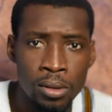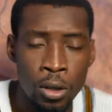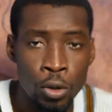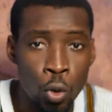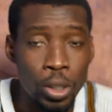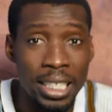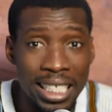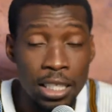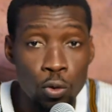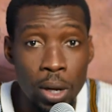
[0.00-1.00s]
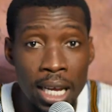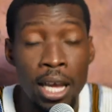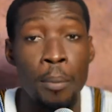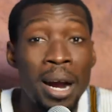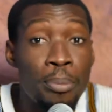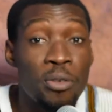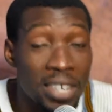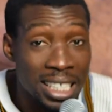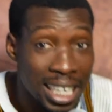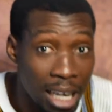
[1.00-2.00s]
So this is where my
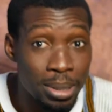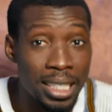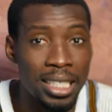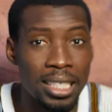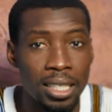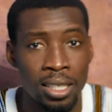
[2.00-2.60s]
profession comes in.